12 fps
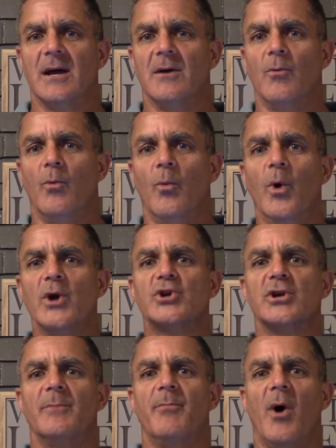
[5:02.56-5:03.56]

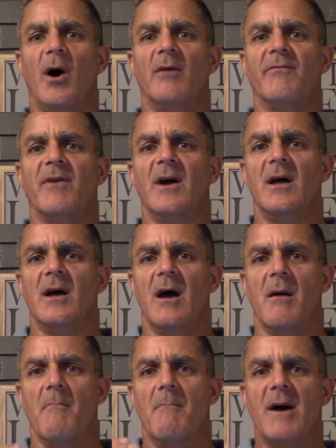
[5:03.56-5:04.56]
worship of
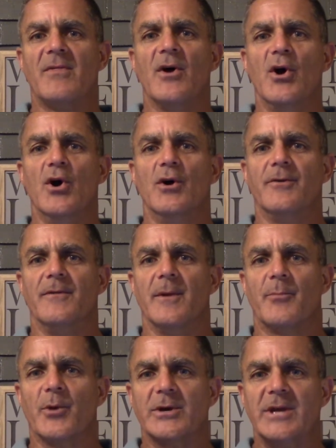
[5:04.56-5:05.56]
Mother Earth and the
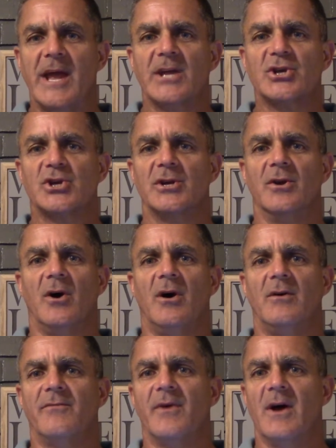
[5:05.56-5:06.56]
protection
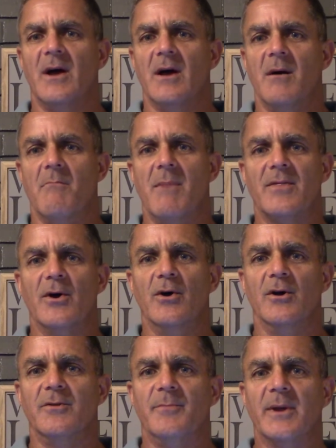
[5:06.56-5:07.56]
of Mother
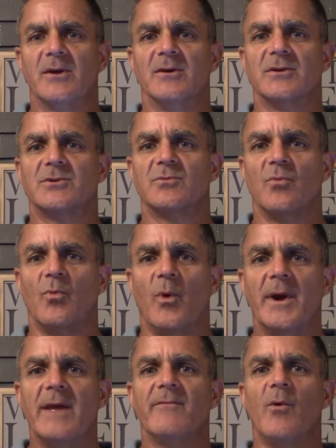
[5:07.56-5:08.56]
Earth, because
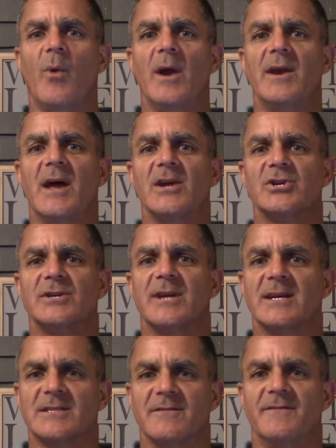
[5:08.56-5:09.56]
whatever one nation
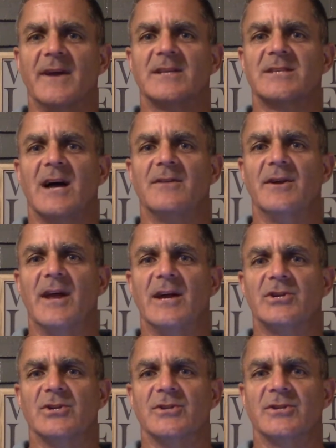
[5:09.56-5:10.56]
does affects other
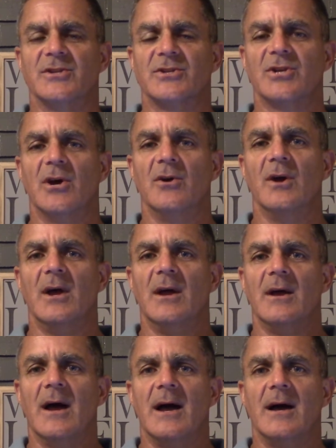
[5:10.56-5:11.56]
nations. And so
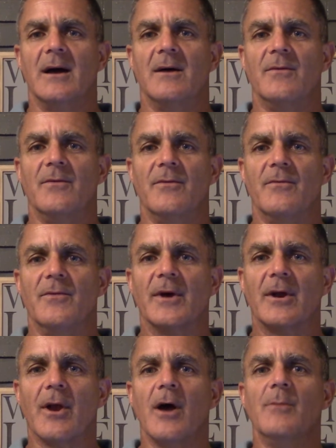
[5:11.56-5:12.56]
the
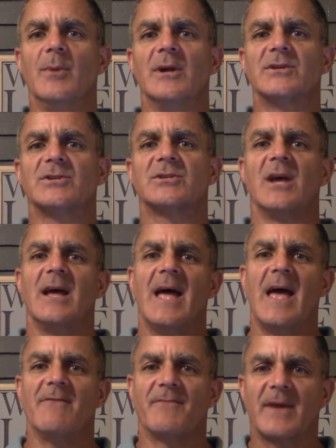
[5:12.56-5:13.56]
globalists
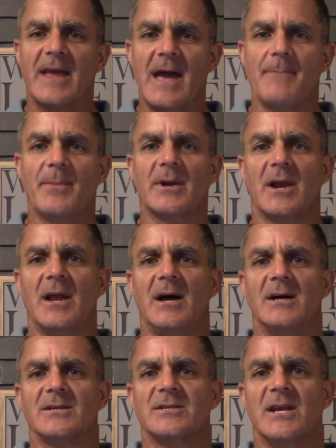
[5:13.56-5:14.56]
have
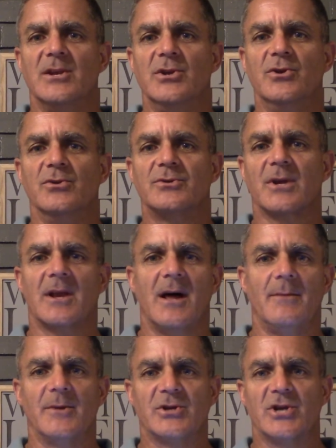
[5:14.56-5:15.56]
capitalized and used the
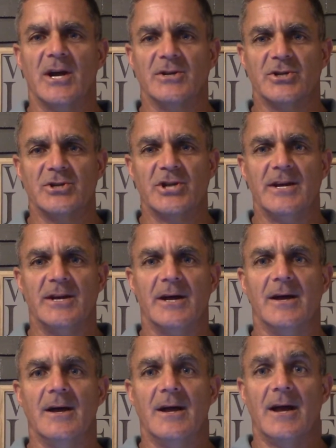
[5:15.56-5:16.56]
climate change
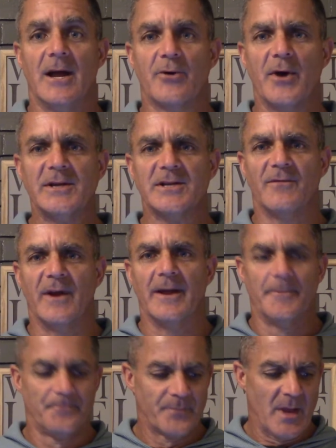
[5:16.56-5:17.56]
agenda aggressively.
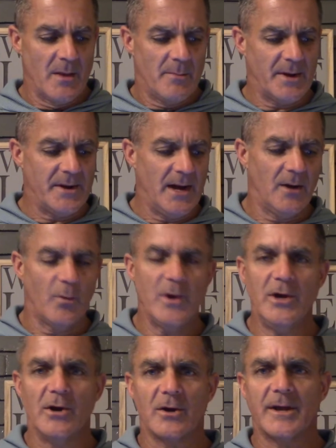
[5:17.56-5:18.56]
But now when
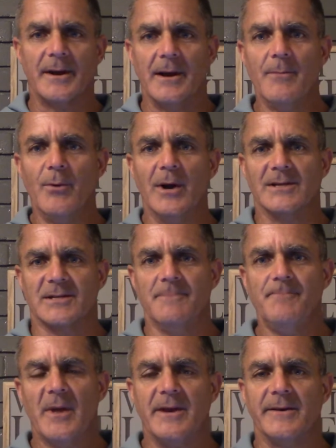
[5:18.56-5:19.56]
you look at
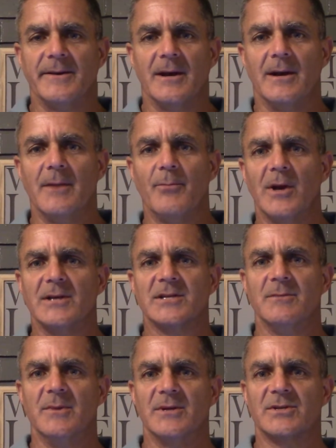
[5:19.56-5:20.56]
liberalism, and
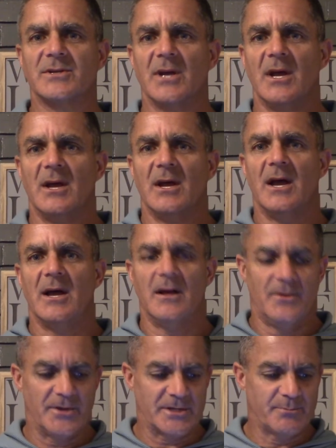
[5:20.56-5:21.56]
liberalism is
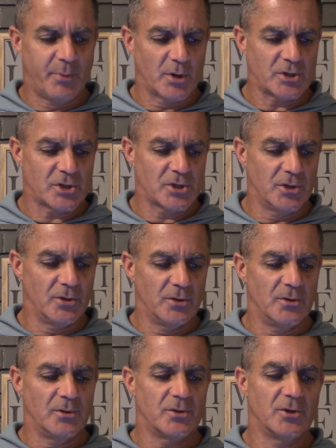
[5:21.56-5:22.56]
this push
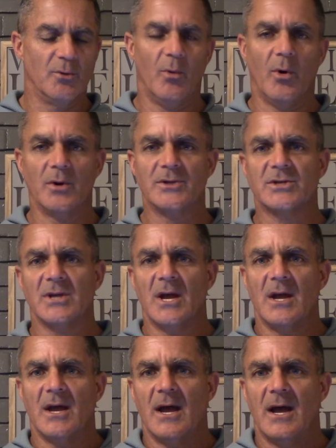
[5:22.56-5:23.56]
towards
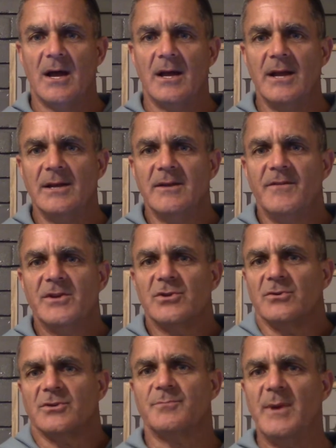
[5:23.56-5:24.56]

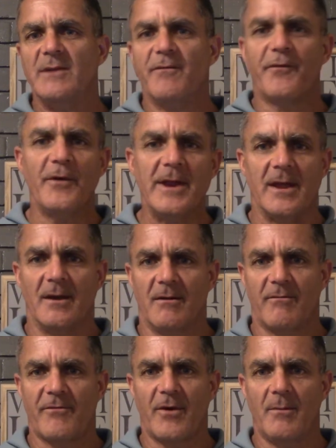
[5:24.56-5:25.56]
individuals being free
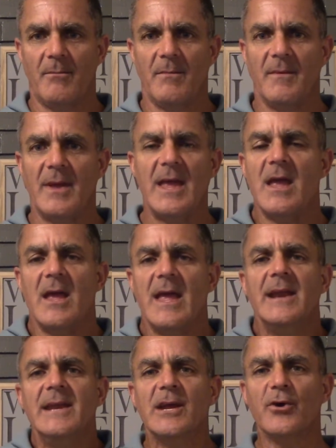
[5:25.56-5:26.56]
from
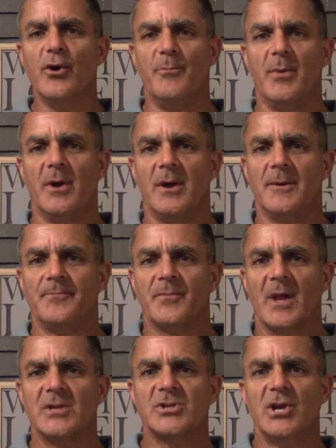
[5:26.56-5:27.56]
any group.
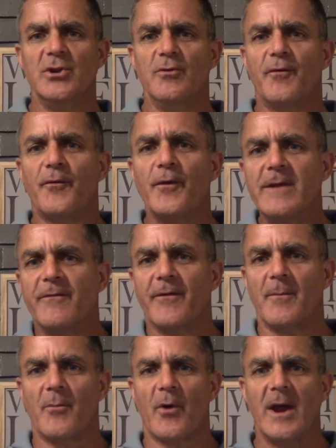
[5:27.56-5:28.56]
And so you're free
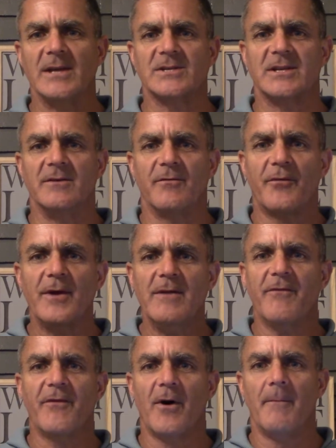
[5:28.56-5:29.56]
from race and free
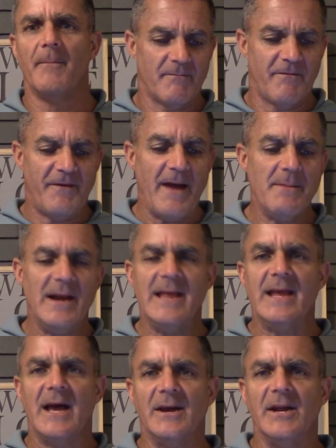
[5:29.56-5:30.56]
from
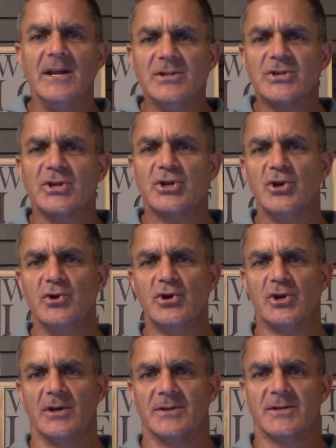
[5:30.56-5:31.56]
family and
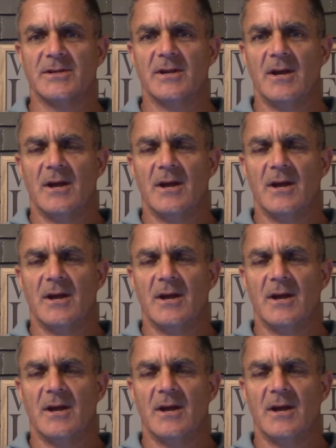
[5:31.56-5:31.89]
institutions.